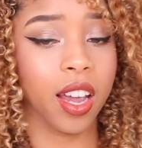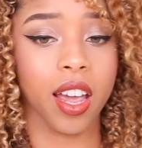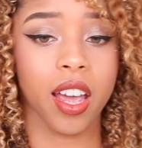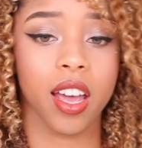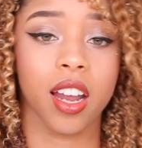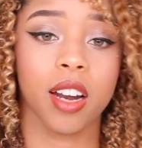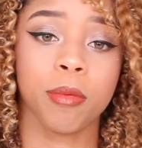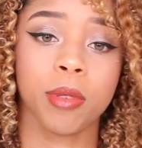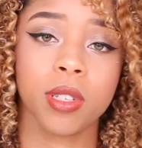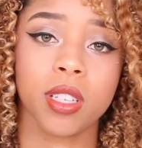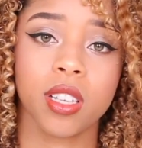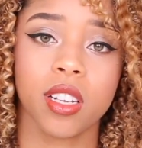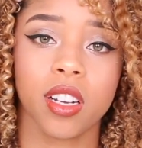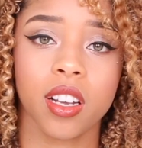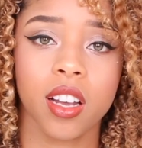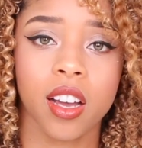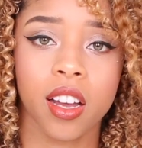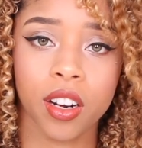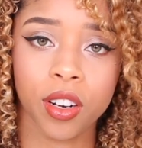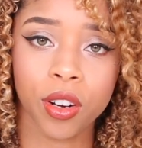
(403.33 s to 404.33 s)
And I'm just gonna
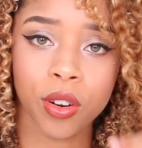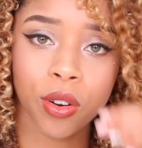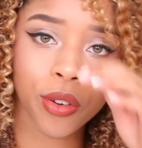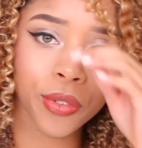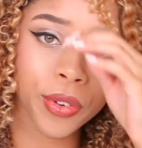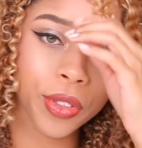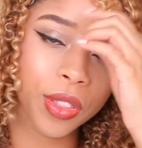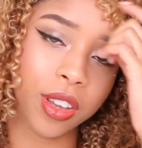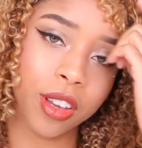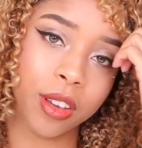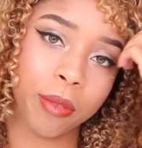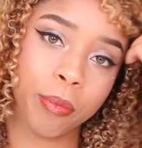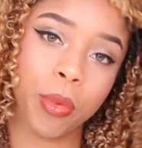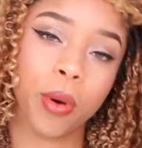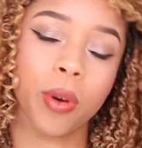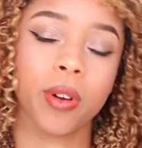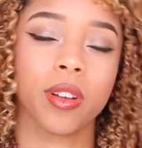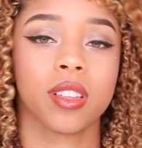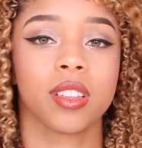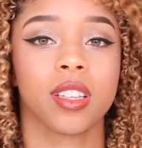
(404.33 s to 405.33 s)
kind of go over the
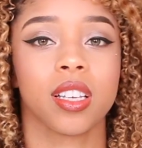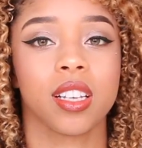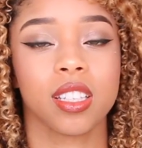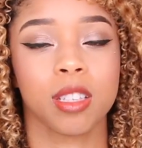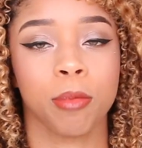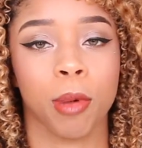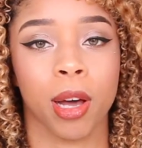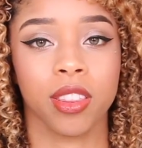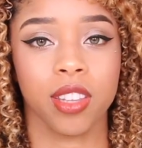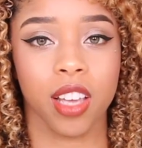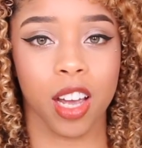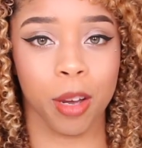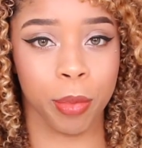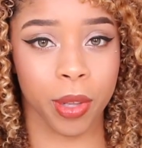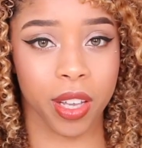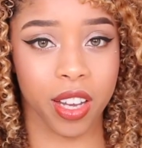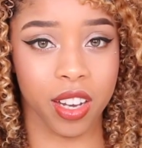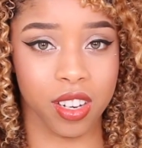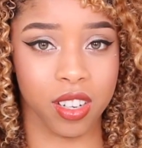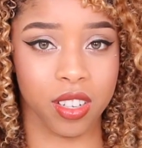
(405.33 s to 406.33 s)
important things about the
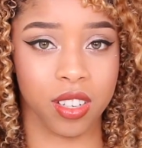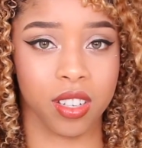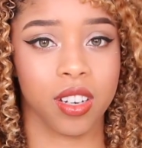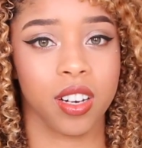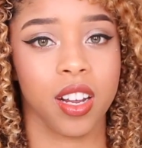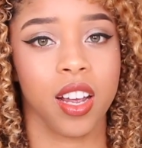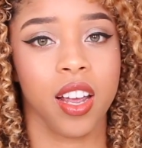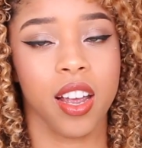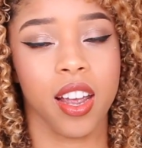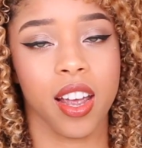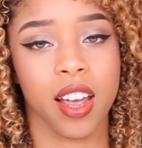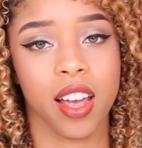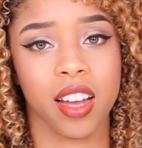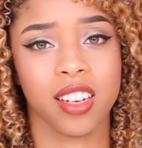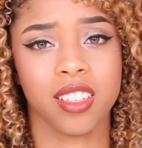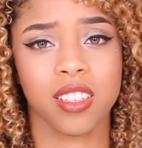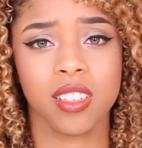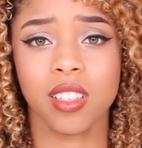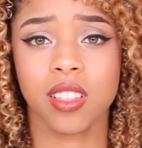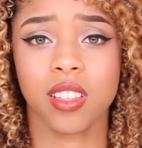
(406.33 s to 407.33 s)
application
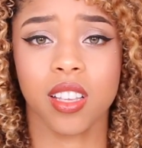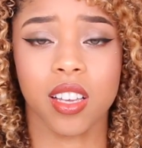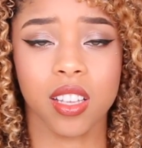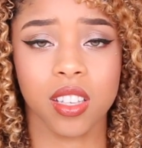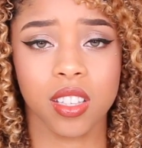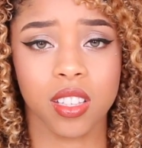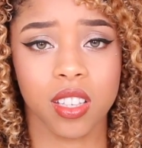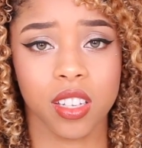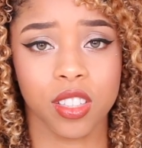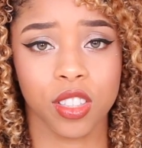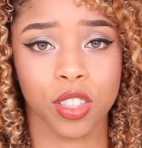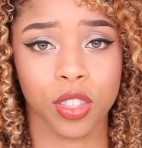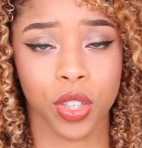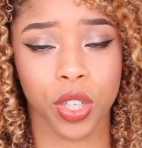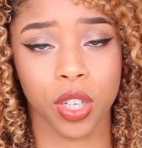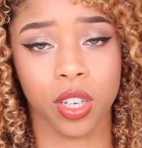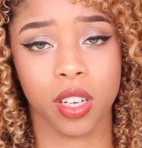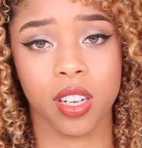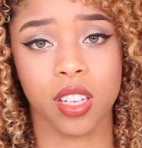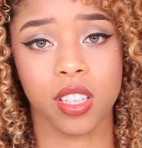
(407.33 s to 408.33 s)
and just things that you're
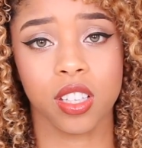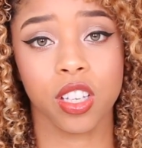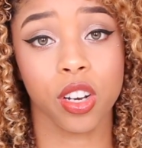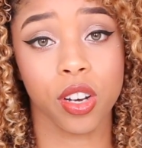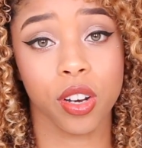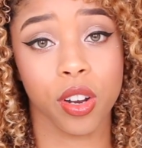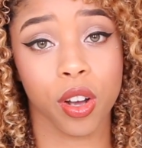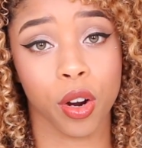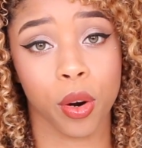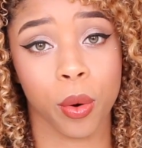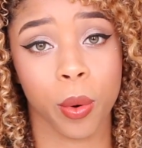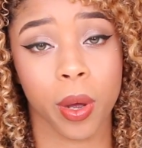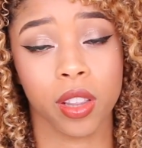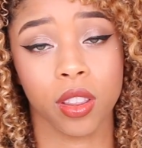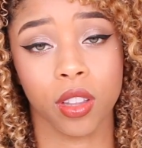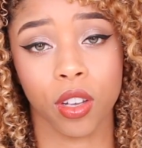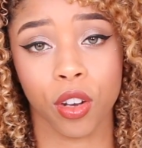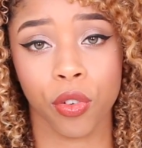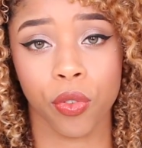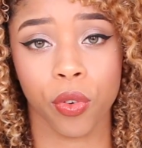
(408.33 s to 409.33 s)
gonna need to know
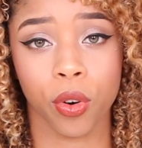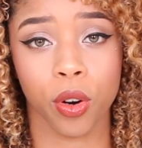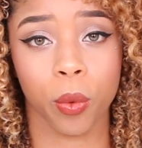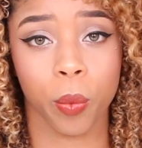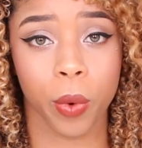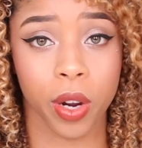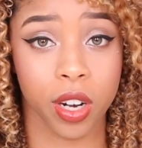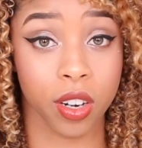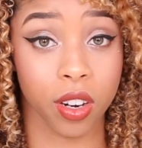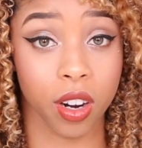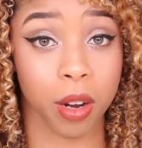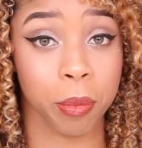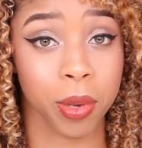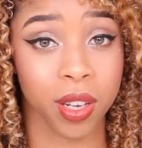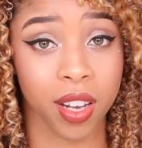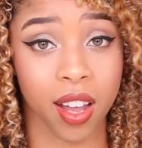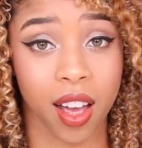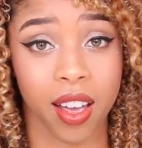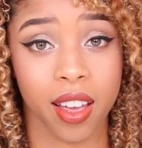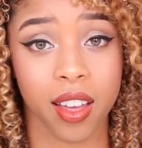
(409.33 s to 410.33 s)
and look for when you're
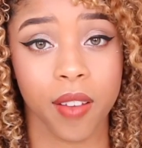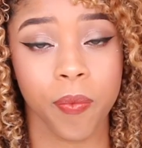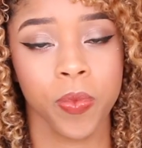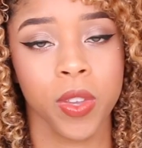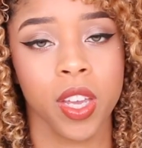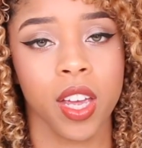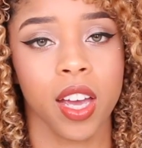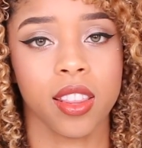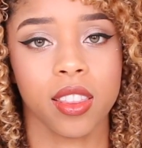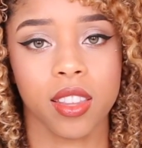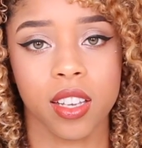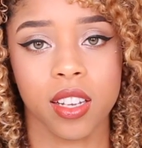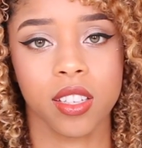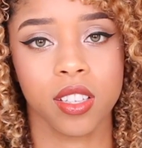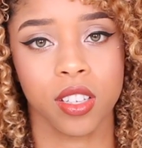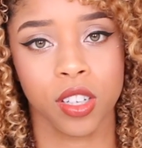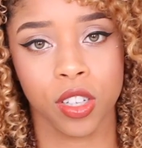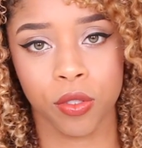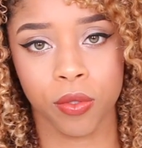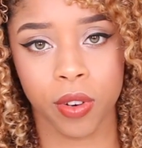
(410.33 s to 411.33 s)
applying, and
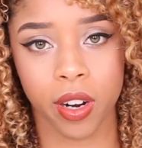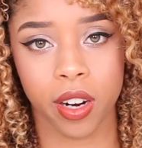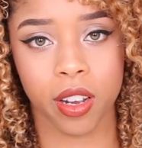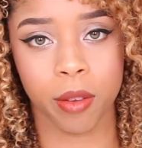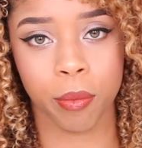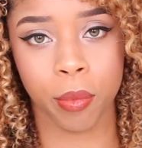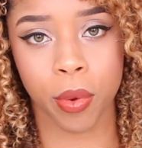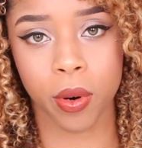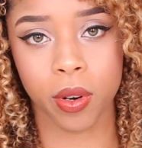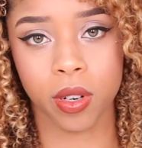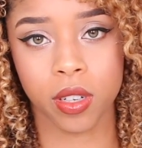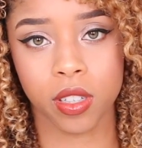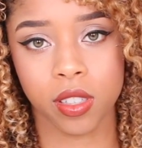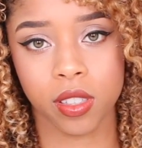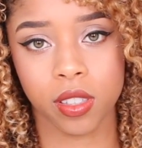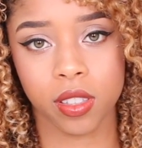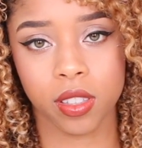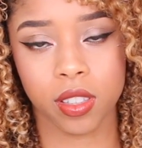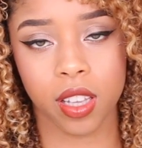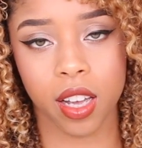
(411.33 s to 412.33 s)
things that are very
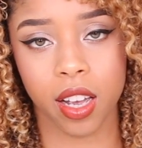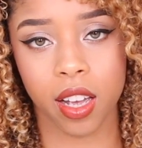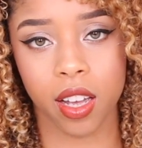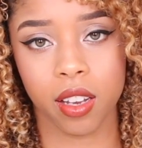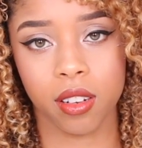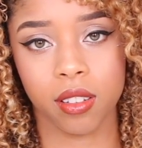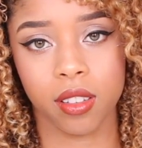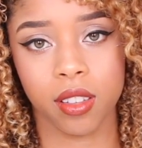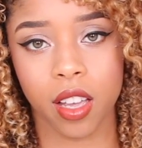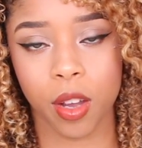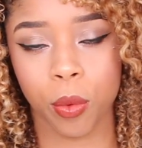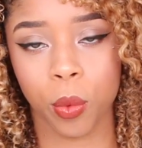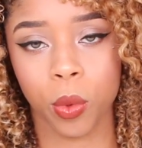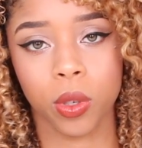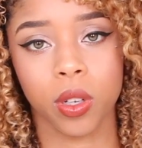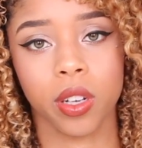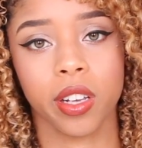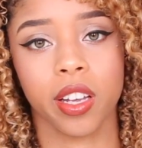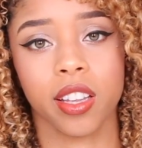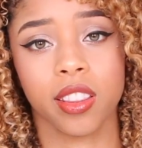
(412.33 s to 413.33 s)
important that they
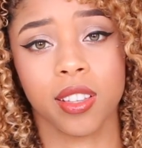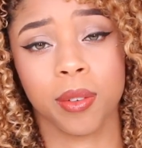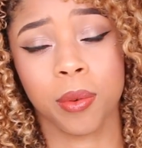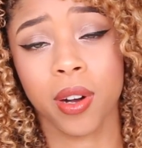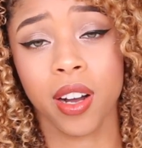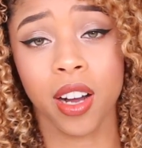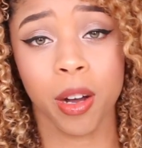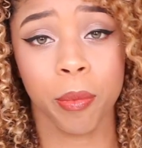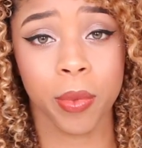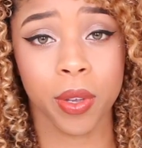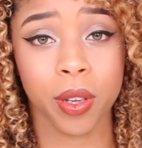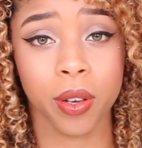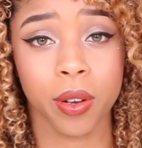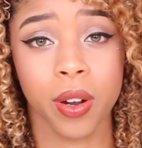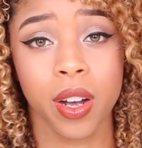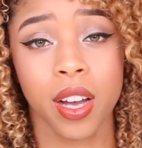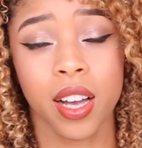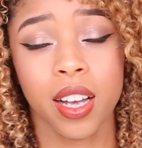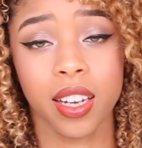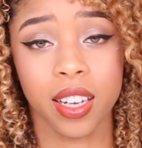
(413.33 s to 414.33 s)
will look at that will help
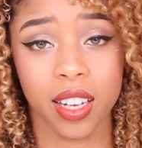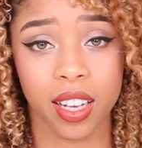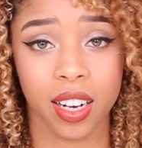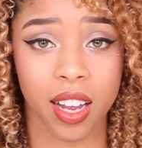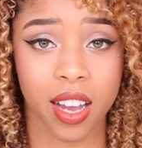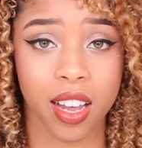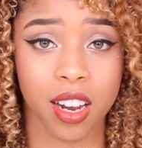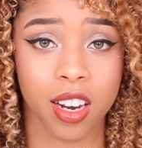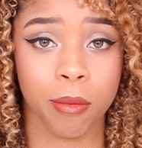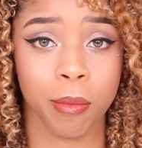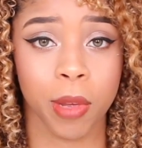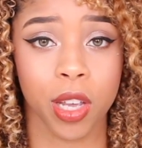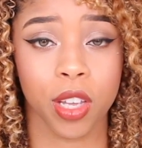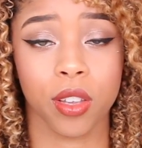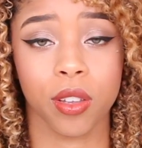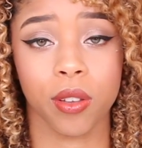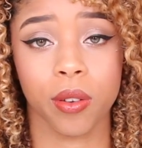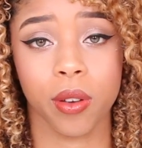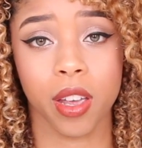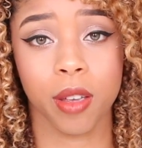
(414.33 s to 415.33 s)
you get in and
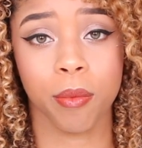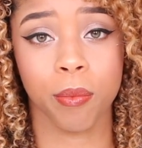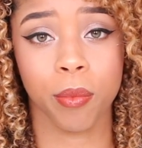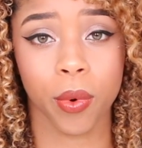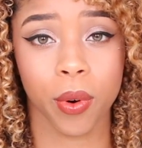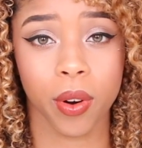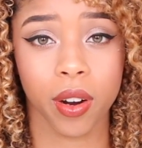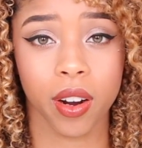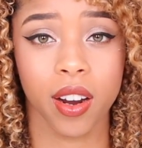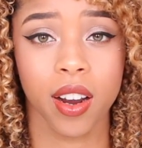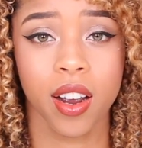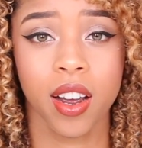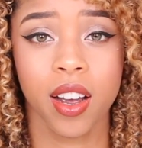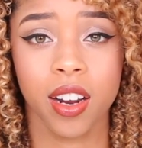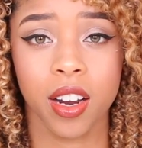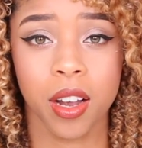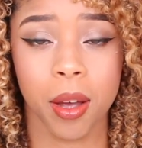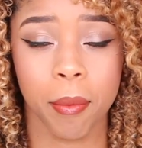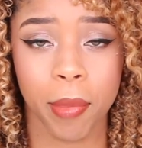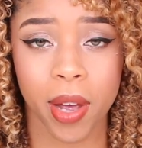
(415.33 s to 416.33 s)
make you a more
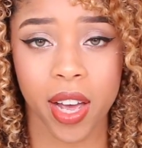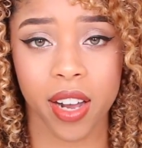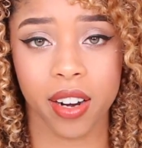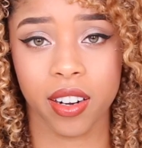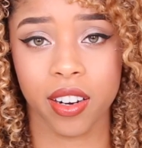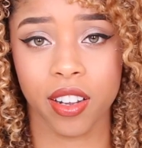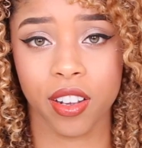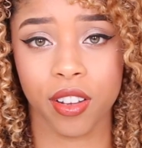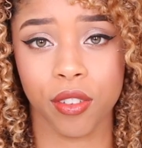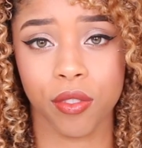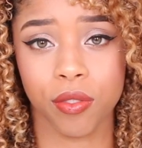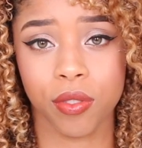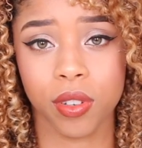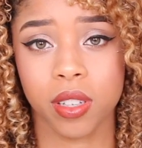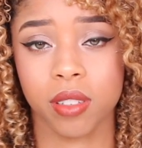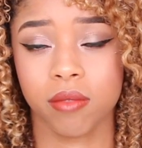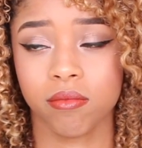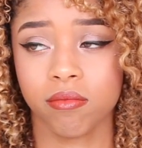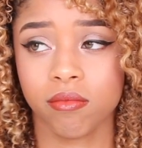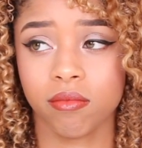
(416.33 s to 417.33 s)
competitive
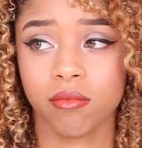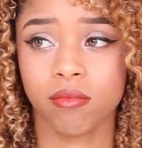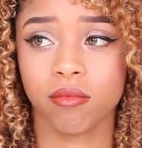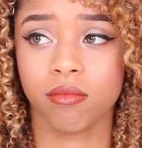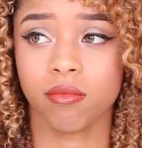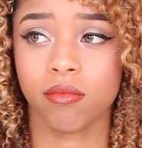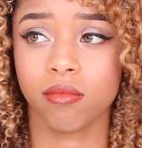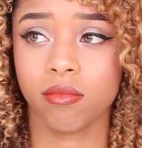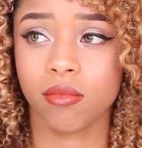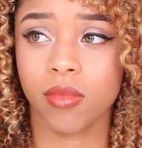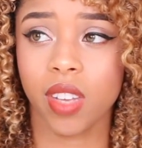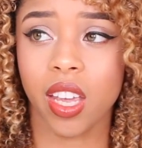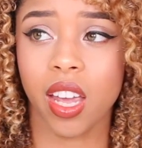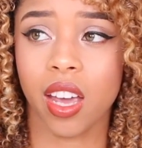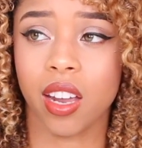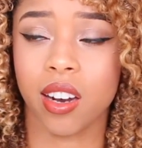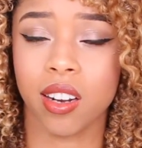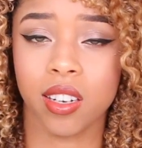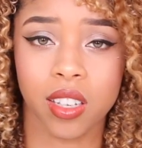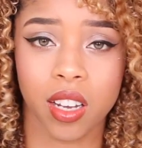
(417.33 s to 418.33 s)

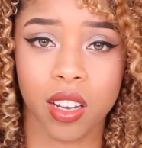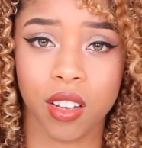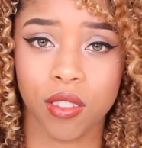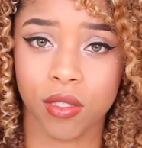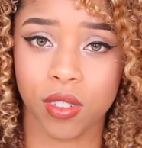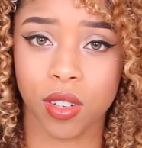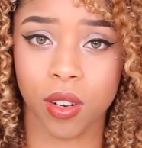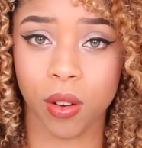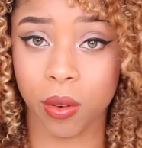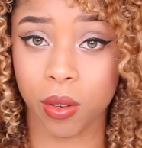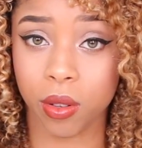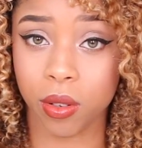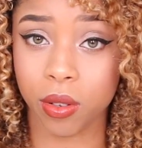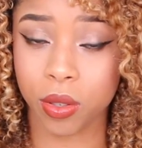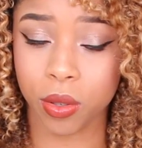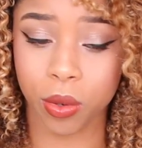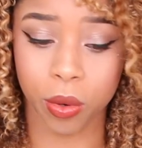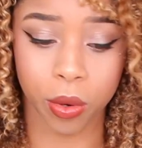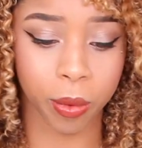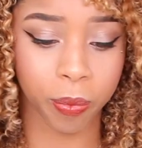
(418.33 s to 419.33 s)
candidate to go to their
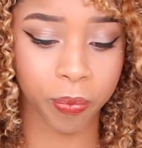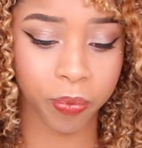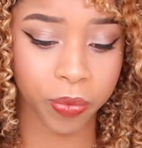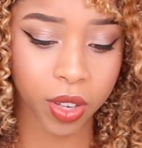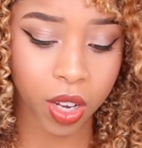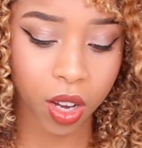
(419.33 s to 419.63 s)
school.